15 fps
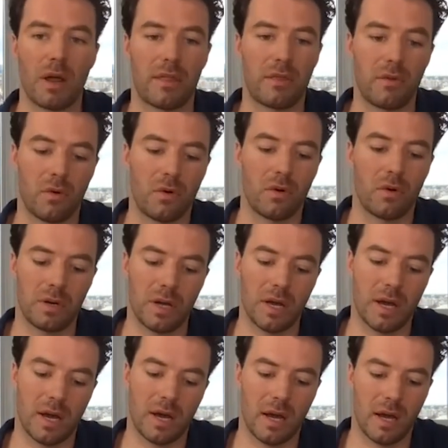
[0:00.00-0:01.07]
I thought
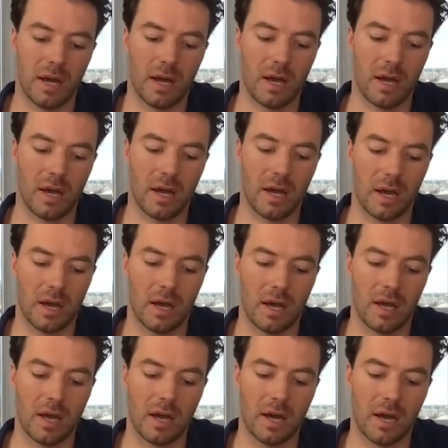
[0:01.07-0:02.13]

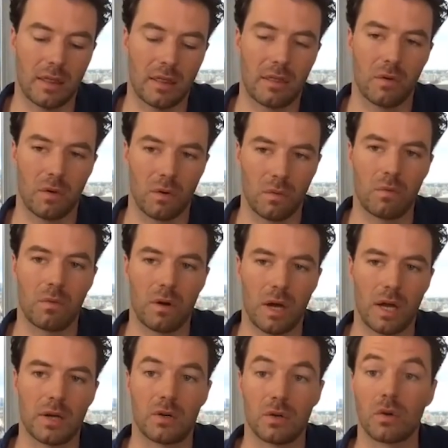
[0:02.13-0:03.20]

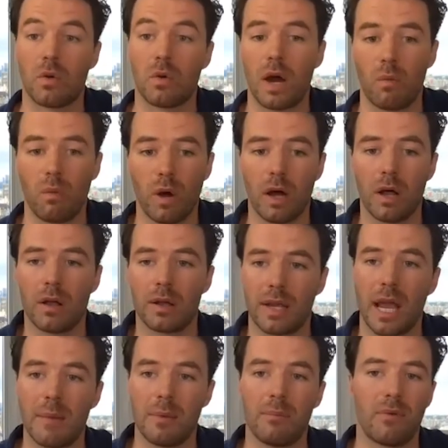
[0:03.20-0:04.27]
I'd do quite well and
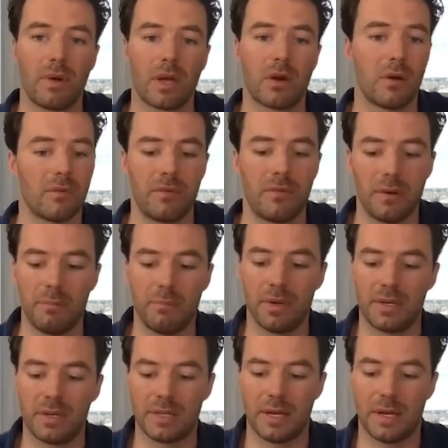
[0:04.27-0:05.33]
came in pretty confident, but